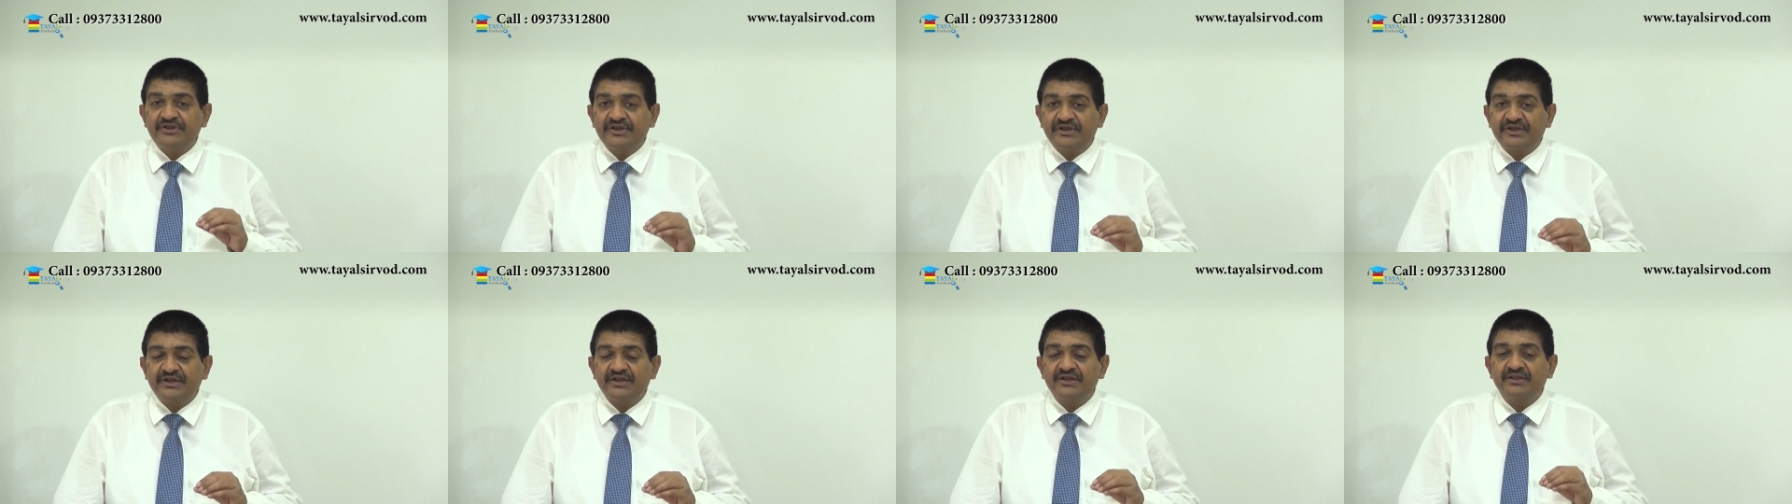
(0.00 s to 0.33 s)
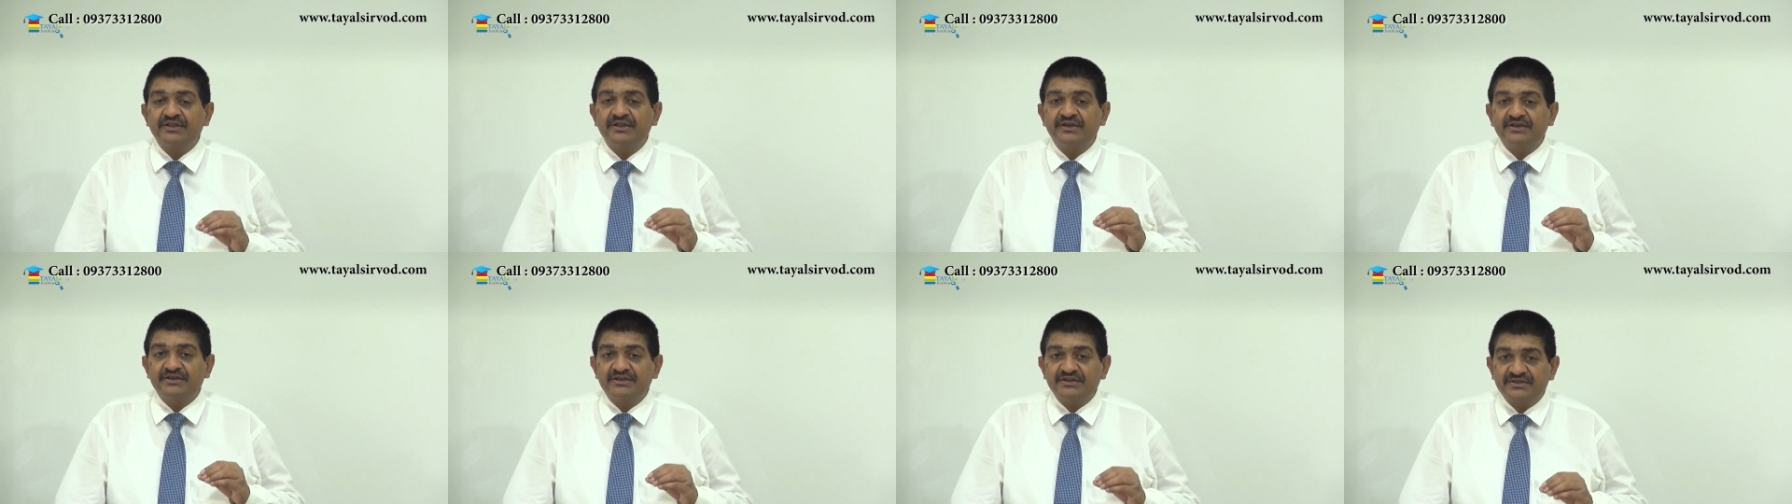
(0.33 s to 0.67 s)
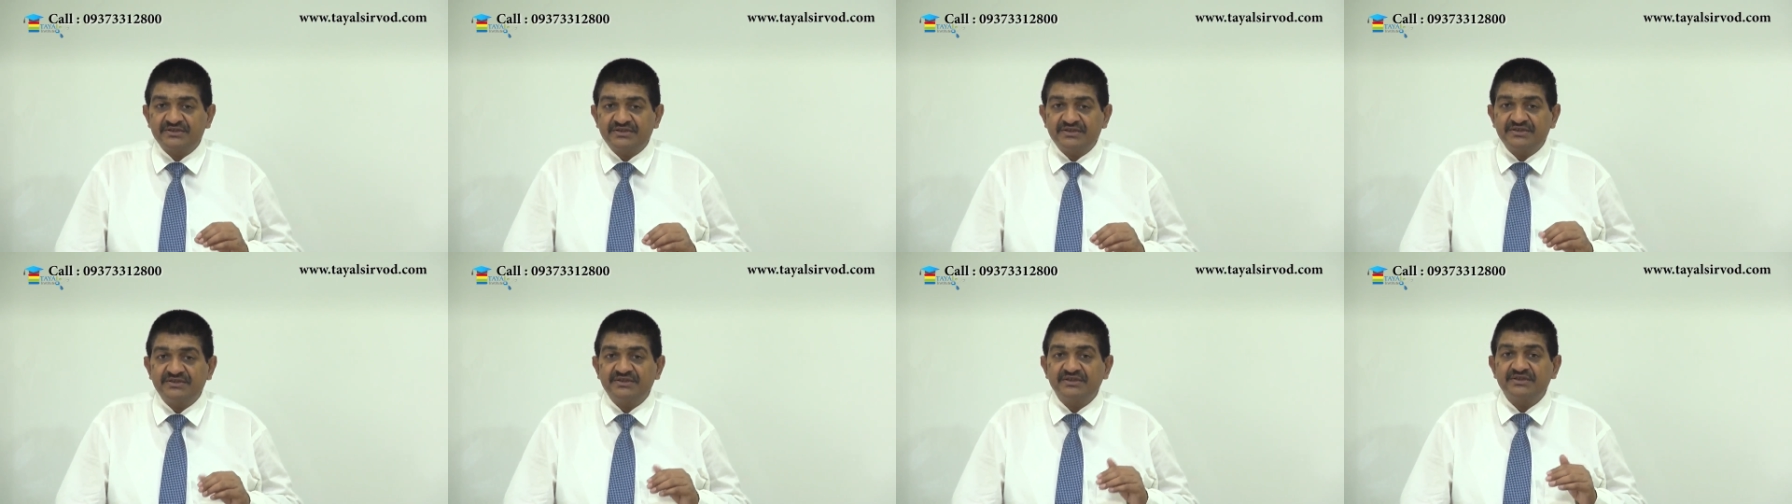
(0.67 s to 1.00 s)
taking the
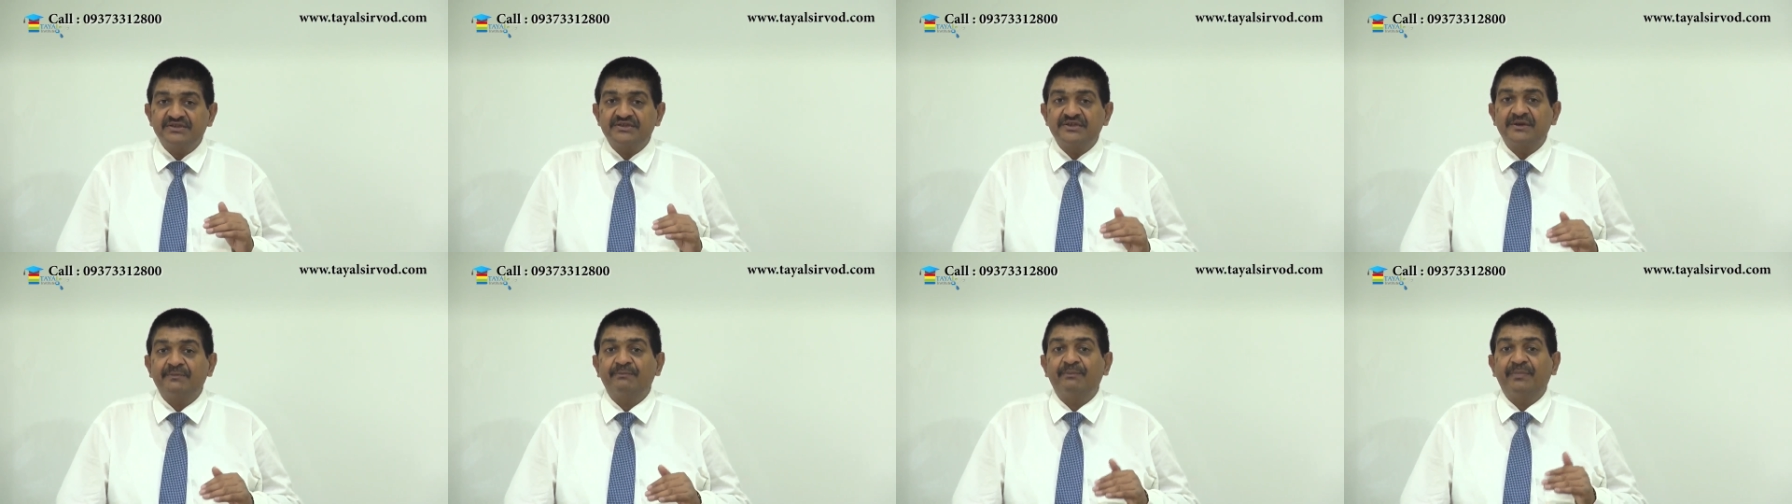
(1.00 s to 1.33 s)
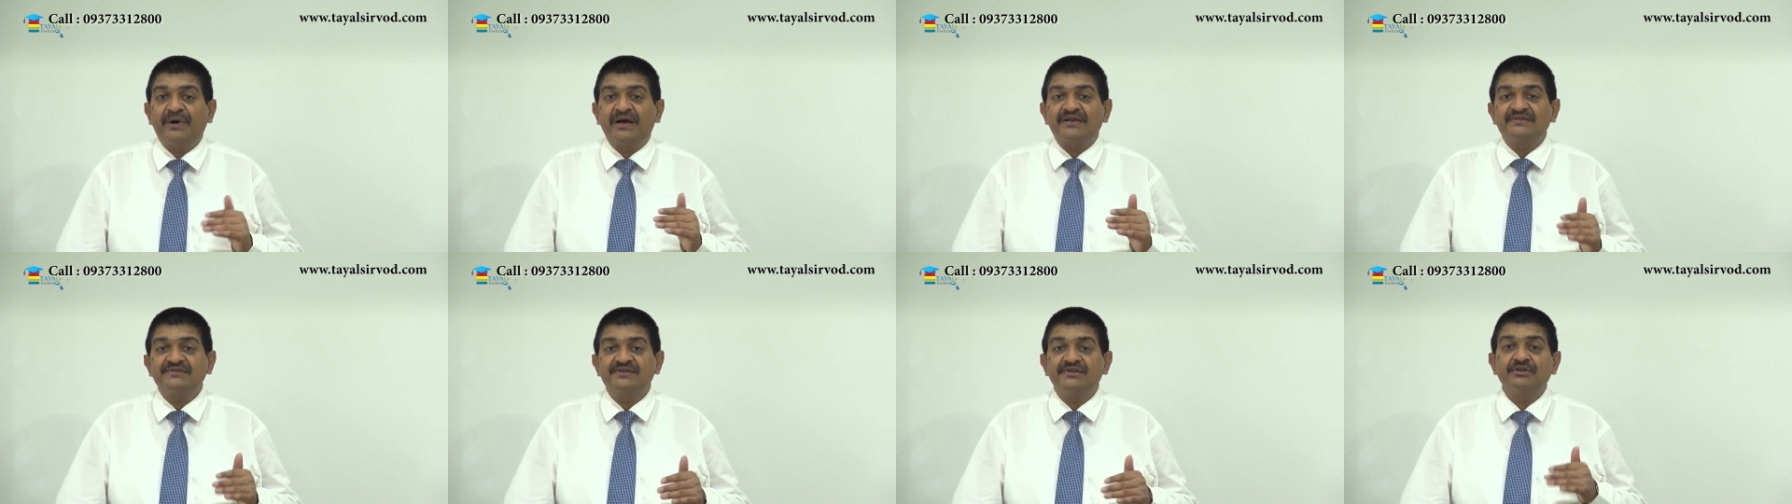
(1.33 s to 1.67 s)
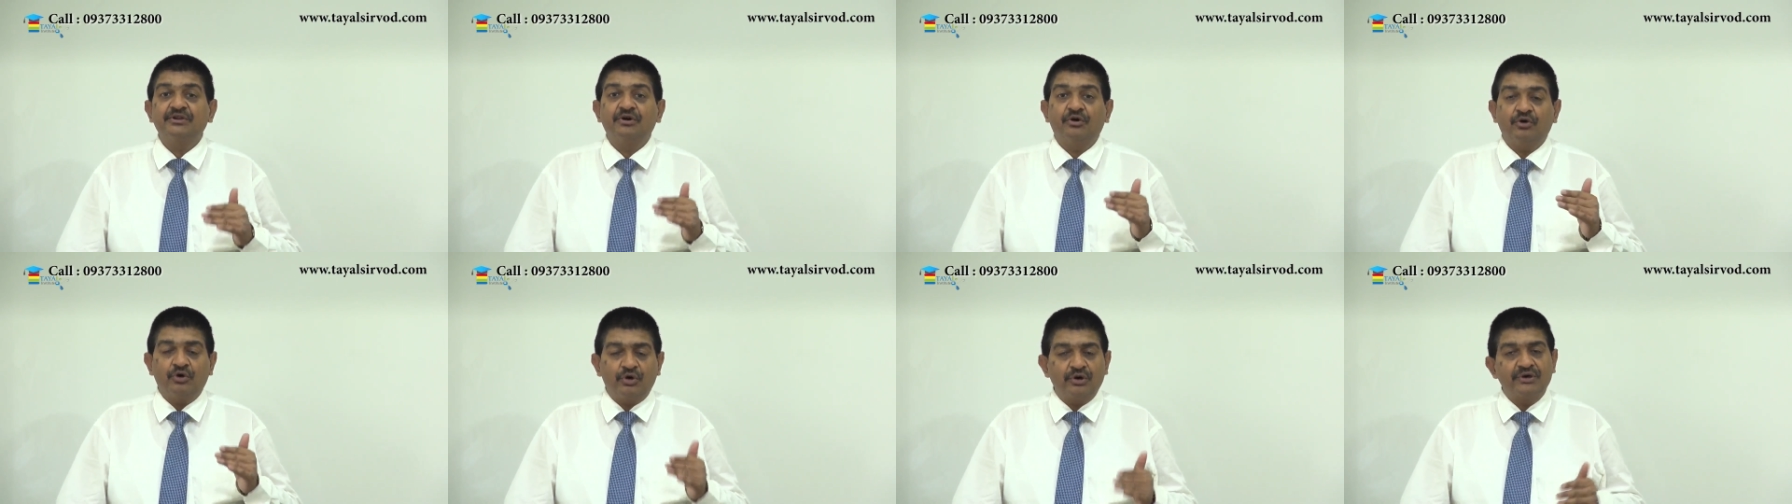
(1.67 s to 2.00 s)
decisions and
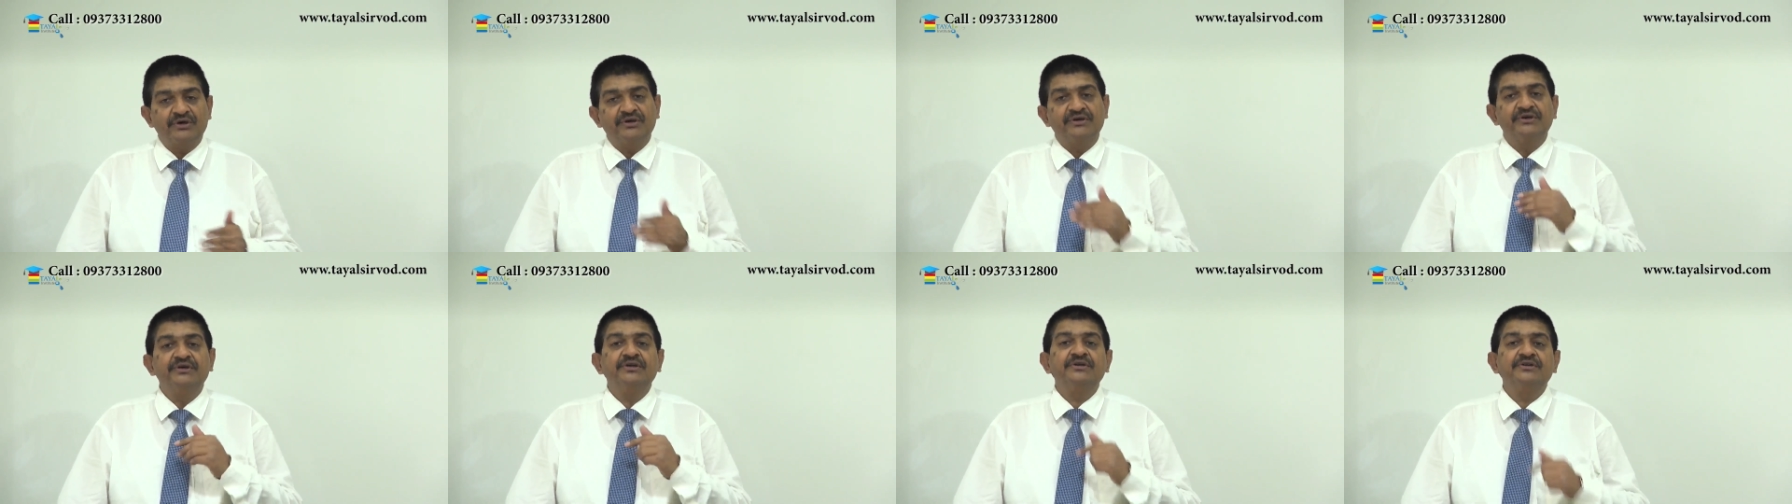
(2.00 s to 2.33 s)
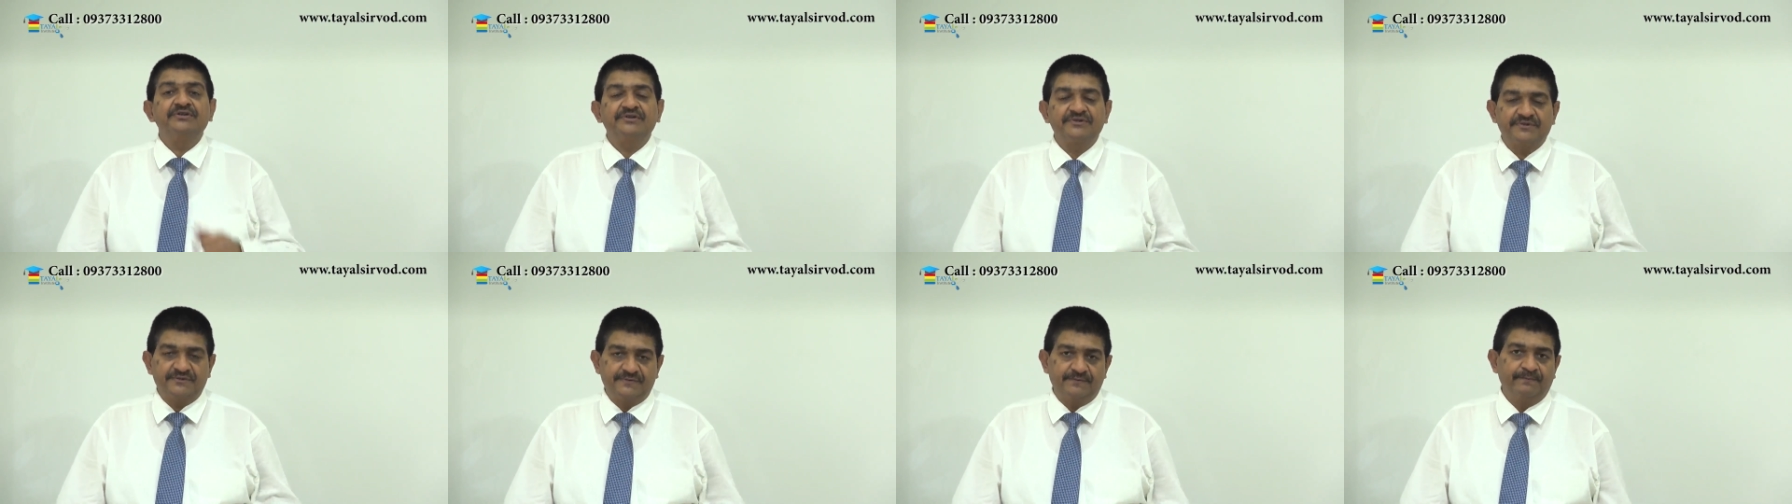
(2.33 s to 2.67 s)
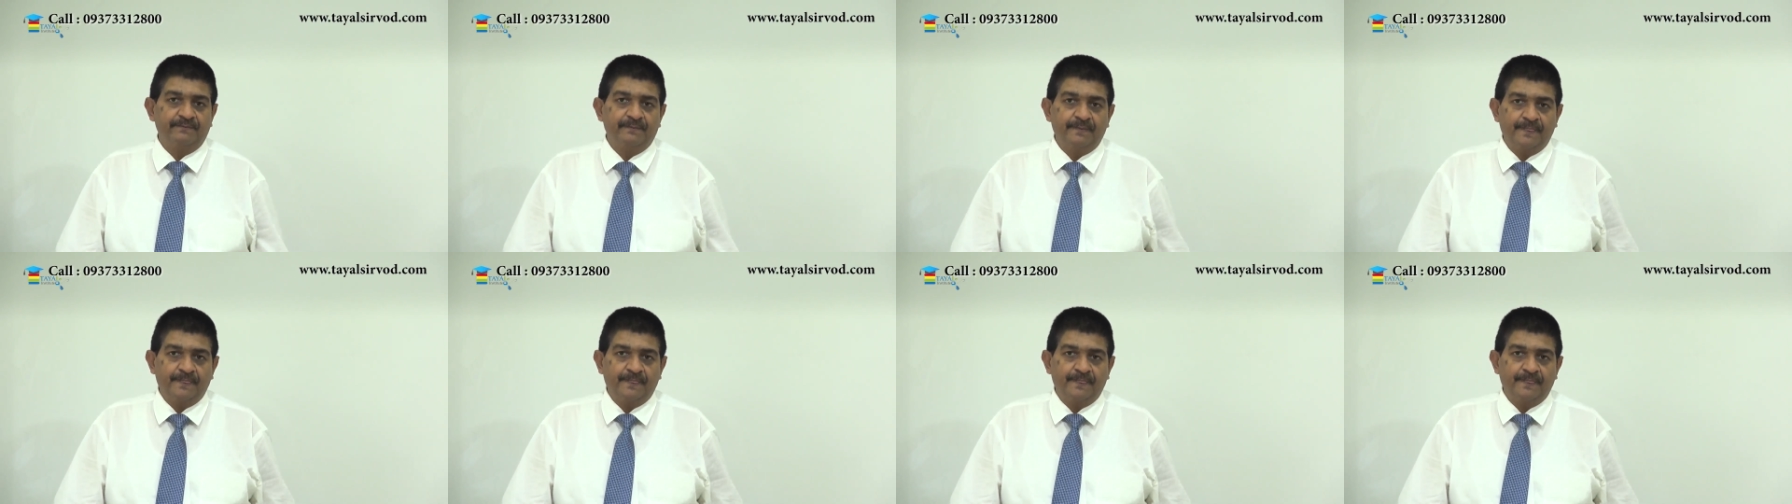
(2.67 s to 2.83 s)
passing the orders